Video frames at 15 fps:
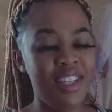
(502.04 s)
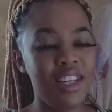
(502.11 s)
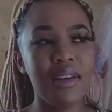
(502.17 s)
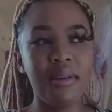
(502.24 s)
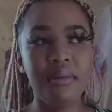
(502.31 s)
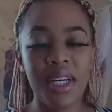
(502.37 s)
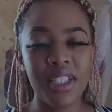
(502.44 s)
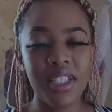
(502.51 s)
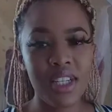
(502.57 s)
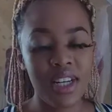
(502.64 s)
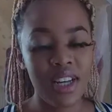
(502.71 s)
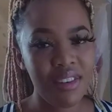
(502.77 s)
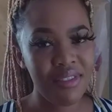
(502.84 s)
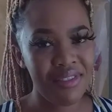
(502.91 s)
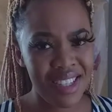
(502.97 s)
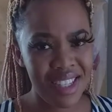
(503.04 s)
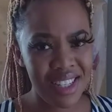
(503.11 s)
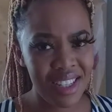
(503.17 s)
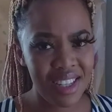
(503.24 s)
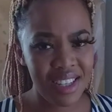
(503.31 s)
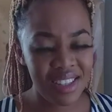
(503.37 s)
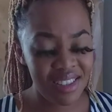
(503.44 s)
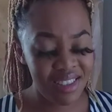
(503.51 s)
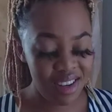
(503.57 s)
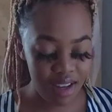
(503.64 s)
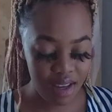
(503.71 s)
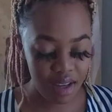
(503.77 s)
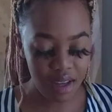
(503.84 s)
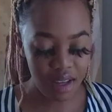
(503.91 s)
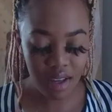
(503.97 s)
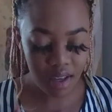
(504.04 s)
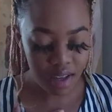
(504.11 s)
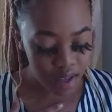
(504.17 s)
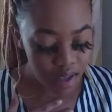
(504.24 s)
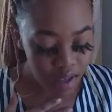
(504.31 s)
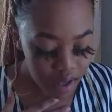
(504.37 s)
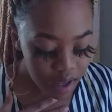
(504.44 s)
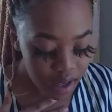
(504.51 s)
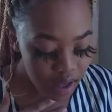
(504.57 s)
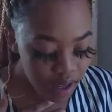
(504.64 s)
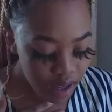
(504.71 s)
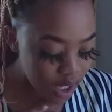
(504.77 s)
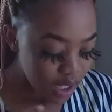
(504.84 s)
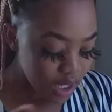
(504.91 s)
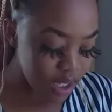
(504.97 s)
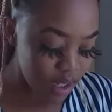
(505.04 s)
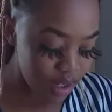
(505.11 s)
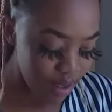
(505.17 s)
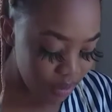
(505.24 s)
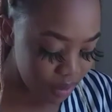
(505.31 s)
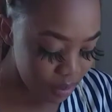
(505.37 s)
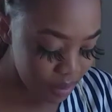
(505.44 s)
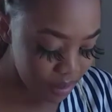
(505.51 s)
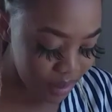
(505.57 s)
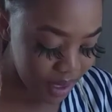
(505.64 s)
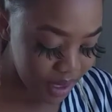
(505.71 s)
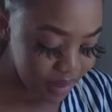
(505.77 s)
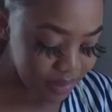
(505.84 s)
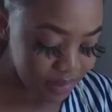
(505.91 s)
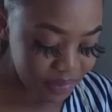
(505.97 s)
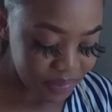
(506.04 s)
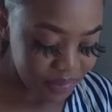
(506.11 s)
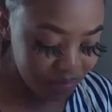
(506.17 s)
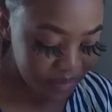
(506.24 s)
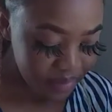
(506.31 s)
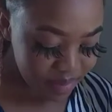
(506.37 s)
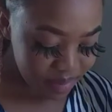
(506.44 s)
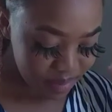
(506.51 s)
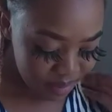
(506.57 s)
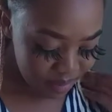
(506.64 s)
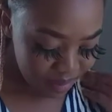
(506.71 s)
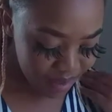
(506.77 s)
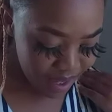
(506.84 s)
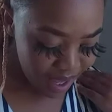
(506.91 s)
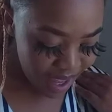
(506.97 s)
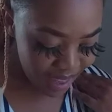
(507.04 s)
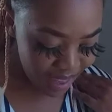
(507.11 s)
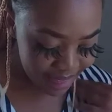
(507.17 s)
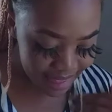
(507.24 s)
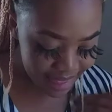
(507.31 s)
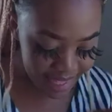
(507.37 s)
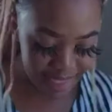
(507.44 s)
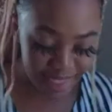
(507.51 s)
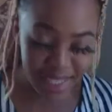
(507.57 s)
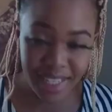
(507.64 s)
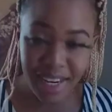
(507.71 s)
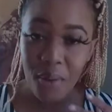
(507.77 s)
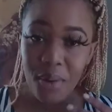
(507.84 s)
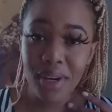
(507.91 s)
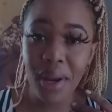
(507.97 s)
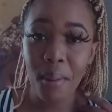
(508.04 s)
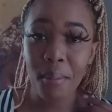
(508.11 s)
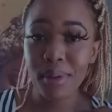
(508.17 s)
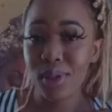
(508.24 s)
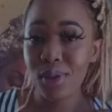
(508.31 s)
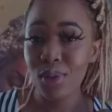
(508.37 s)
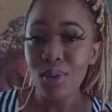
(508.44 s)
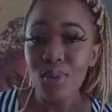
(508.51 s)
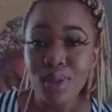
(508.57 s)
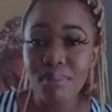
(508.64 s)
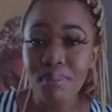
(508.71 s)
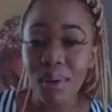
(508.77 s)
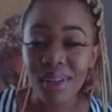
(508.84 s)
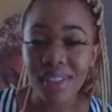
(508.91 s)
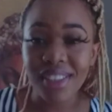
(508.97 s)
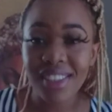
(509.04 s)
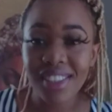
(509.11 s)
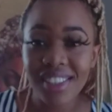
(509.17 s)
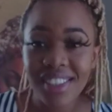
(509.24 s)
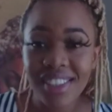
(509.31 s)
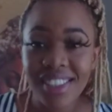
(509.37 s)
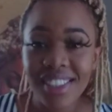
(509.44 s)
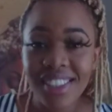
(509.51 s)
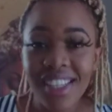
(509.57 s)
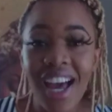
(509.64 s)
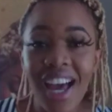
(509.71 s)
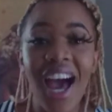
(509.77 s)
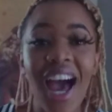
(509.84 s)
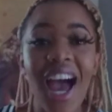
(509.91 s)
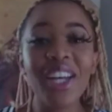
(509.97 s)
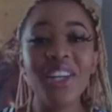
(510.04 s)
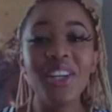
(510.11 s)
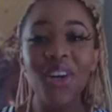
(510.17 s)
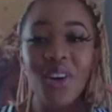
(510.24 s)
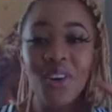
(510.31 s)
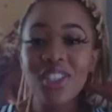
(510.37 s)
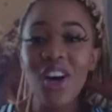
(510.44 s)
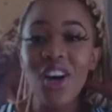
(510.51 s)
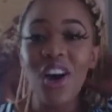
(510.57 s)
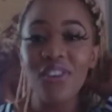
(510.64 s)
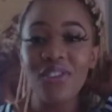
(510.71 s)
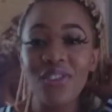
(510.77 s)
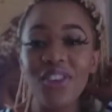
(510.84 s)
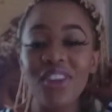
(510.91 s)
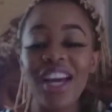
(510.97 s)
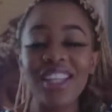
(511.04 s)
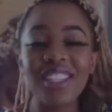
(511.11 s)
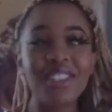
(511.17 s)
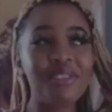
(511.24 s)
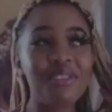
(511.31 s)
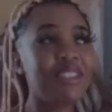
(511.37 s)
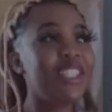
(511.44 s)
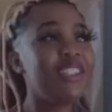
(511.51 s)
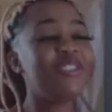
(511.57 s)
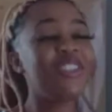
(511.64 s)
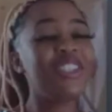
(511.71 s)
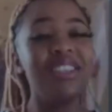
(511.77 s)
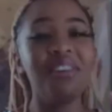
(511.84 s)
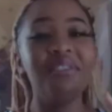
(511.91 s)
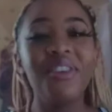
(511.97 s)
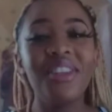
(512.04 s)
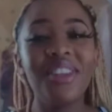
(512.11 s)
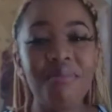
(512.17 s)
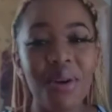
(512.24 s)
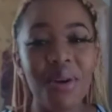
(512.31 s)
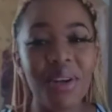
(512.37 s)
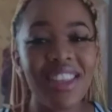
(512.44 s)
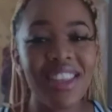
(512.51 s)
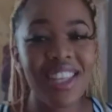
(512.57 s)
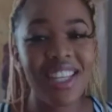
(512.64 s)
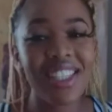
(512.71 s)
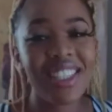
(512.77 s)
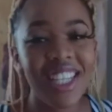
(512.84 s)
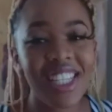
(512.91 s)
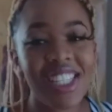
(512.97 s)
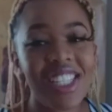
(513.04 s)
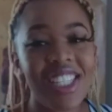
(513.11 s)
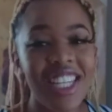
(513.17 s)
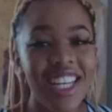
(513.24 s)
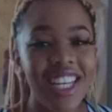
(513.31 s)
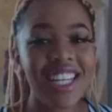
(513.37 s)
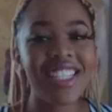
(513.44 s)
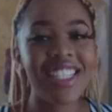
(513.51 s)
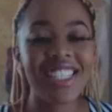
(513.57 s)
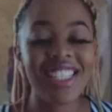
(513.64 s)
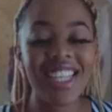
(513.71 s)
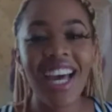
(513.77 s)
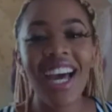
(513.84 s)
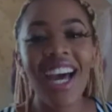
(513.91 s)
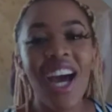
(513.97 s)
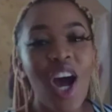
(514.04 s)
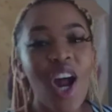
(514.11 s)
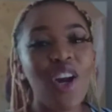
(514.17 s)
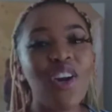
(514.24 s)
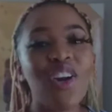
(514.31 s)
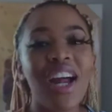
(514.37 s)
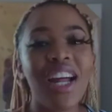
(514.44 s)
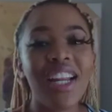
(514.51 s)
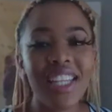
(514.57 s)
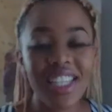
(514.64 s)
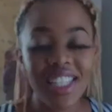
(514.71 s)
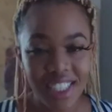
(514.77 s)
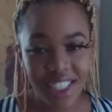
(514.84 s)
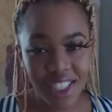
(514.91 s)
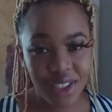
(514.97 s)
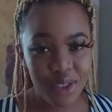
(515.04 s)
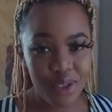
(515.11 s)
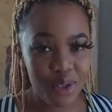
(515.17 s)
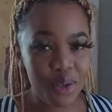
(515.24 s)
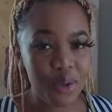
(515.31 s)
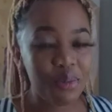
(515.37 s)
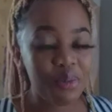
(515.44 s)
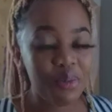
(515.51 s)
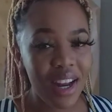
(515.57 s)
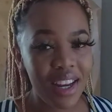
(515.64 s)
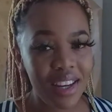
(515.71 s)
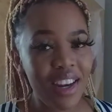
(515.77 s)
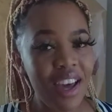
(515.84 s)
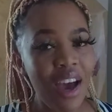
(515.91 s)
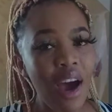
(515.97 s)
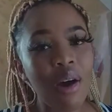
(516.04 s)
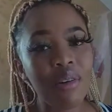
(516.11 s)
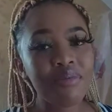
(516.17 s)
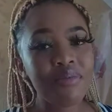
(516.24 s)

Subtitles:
Imagine, Fatensit, nah. Could never be me. And then in our number 2 spot, I know it's hard for you guys to believe because everybody thinks that she is running YouTube right now.